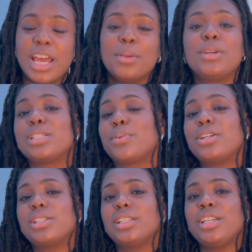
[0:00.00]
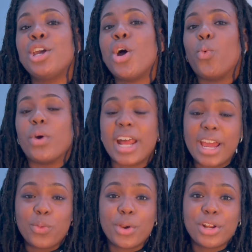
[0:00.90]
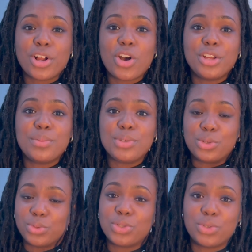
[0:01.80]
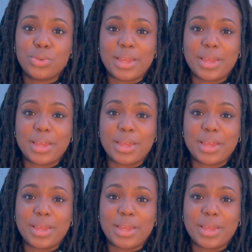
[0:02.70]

because personally, when I work on YouTube,